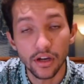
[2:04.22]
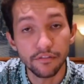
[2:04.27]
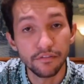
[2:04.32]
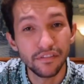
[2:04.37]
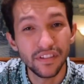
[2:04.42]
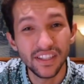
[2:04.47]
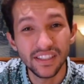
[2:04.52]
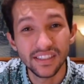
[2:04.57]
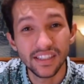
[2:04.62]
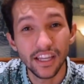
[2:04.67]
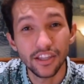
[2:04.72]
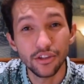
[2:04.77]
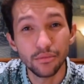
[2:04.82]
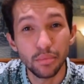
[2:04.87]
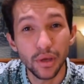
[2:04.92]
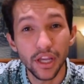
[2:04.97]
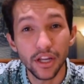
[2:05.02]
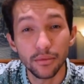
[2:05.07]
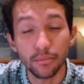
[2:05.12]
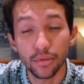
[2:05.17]
fees that you
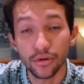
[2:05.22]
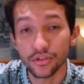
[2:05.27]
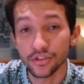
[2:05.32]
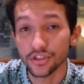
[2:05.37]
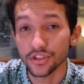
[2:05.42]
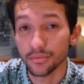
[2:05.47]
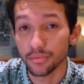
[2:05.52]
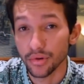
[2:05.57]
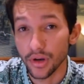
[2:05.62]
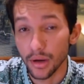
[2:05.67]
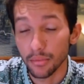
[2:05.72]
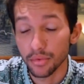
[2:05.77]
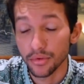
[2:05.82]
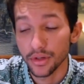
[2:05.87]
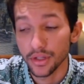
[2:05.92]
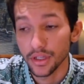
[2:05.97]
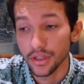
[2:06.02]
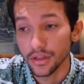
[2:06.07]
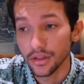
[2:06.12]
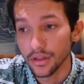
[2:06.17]
pay to purchase a
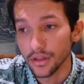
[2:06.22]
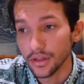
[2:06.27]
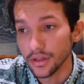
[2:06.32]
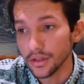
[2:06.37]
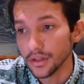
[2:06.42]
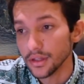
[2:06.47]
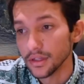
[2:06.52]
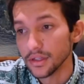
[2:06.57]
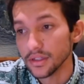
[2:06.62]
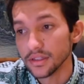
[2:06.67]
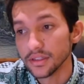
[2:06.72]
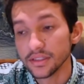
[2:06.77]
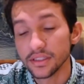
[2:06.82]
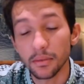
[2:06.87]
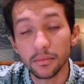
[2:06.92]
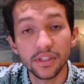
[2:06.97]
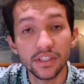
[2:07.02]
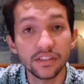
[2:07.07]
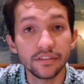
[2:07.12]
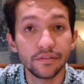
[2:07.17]
property.
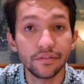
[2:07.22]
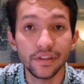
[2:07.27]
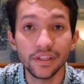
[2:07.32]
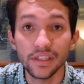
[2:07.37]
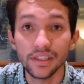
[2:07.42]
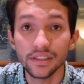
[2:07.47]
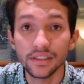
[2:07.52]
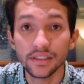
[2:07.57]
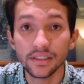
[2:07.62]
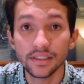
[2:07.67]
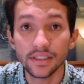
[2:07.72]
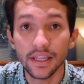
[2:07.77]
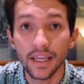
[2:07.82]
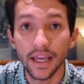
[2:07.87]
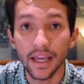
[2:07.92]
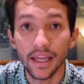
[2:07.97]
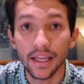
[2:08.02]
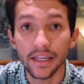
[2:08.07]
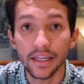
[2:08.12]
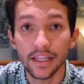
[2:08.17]
Some of these fees
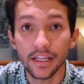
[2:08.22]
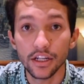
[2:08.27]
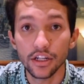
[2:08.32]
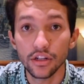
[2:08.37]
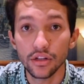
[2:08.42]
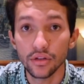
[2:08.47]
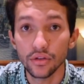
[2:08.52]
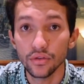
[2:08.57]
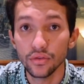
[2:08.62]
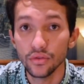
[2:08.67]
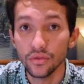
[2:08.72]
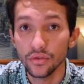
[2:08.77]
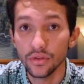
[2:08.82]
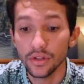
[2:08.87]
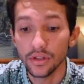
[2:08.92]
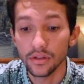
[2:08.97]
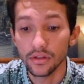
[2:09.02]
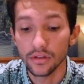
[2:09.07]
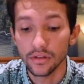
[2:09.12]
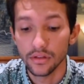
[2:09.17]
can
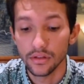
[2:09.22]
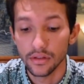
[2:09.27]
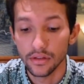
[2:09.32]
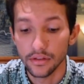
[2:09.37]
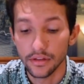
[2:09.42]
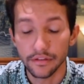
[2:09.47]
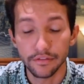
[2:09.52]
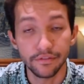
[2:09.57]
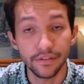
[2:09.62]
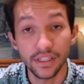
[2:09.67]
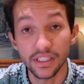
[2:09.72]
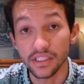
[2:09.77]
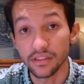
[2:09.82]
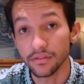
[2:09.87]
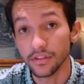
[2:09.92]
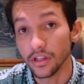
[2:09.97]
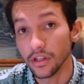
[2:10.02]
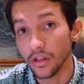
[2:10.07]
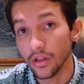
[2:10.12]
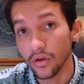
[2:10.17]
include the fees
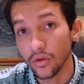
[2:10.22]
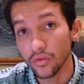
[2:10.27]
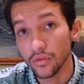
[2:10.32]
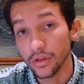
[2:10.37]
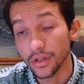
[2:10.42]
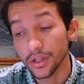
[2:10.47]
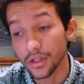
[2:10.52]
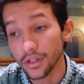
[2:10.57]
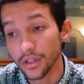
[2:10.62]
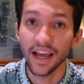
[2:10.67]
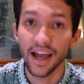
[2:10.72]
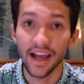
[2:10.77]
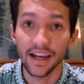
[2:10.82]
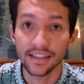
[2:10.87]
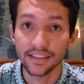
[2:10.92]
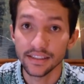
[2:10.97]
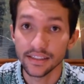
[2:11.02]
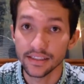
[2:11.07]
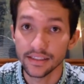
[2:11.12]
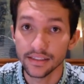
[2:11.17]
of the loan,
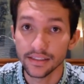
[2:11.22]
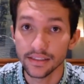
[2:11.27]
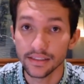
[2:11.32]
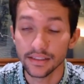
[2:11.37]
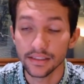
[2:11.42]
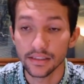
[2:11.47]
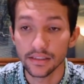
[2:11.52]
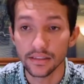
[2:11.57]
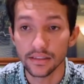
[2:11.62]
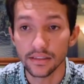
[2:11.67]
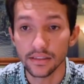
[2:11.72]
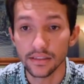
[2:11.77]
taxes,